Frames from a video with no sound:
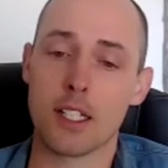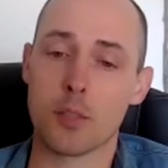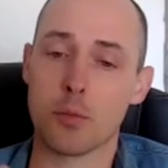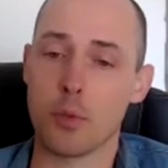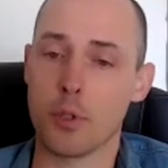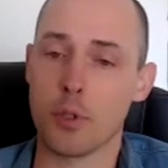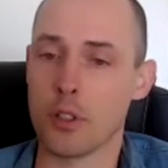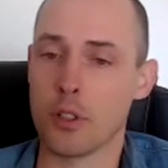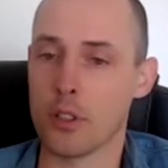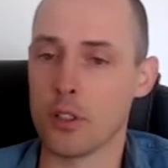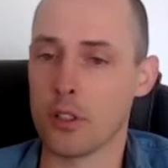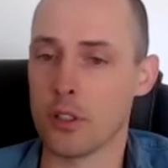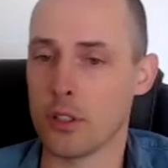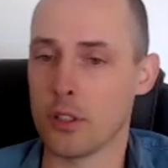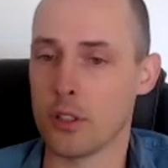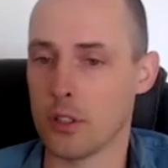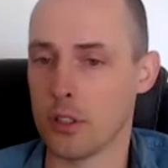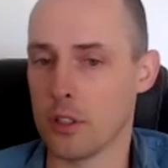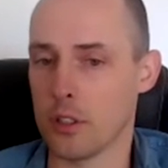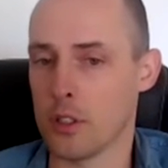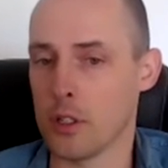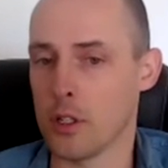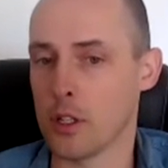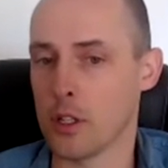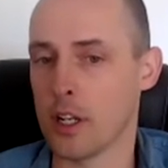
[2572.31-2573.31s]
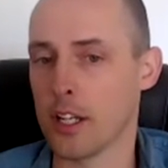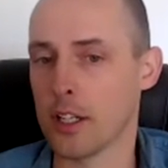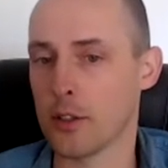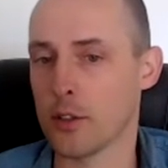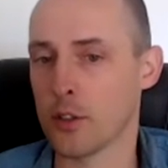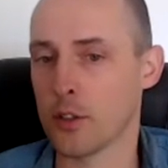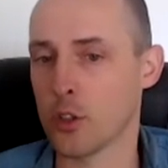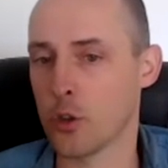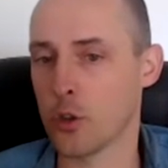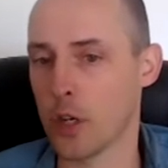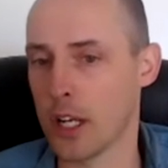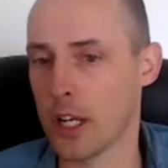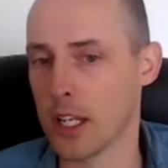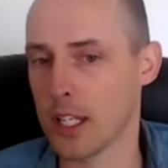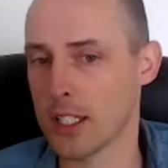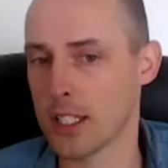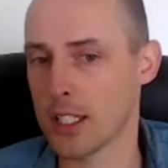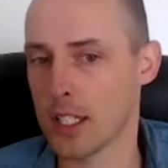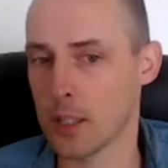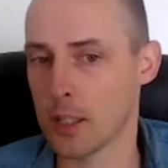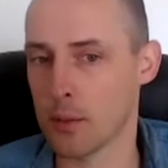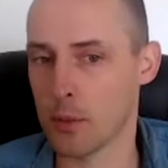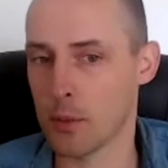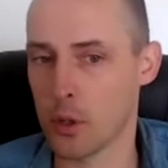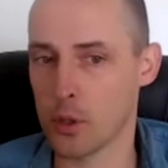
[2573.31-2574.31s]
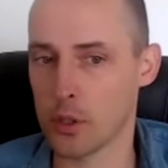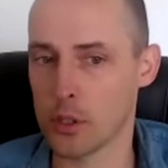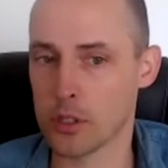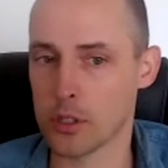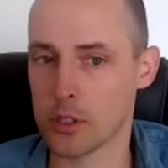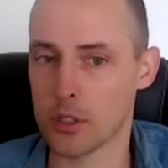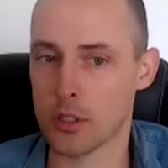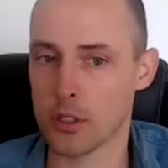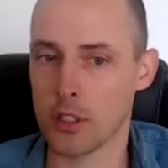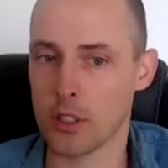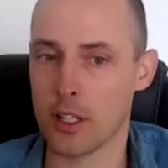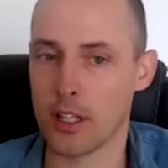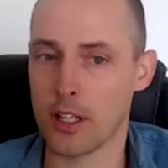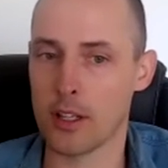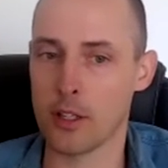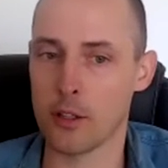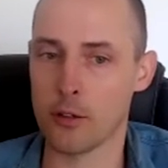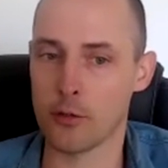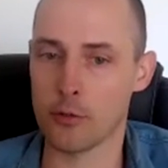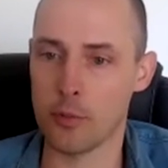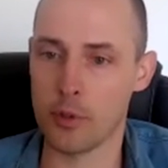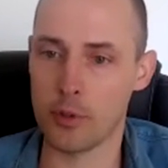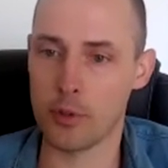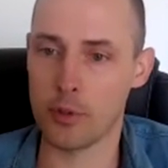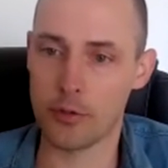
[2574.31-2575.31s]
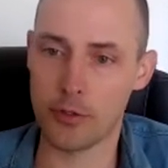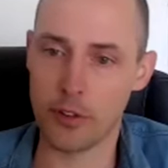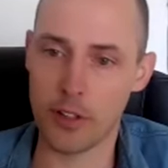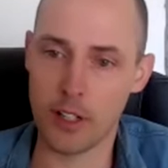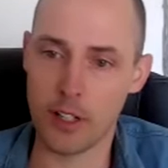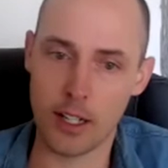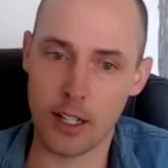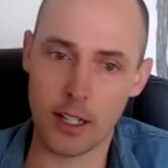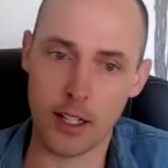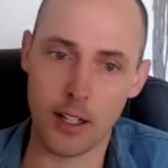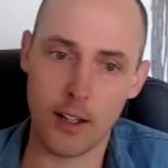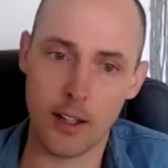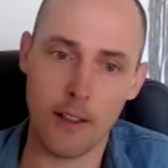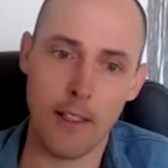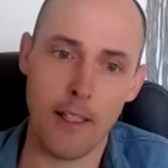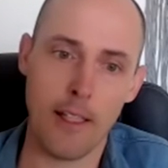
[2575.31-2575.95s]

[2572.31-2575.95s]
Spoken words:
because you kind of trace the emotion that they've been feeling